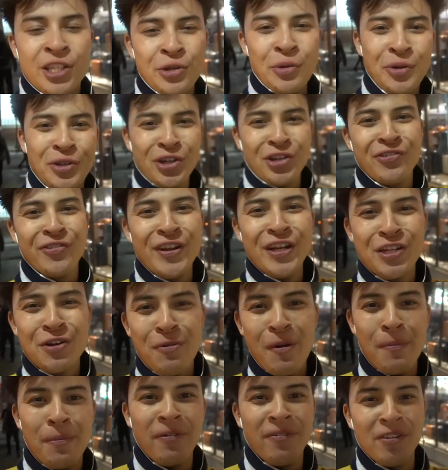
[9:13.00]
So we just finished up
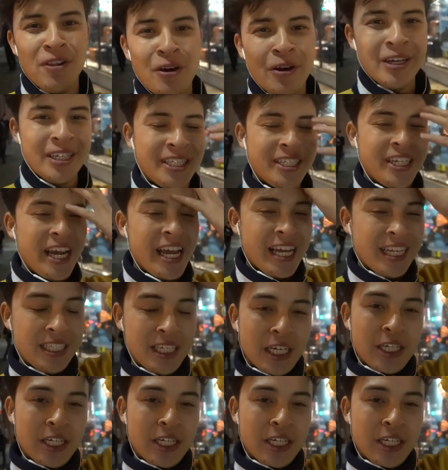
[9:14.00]
at Buffalo Exchange.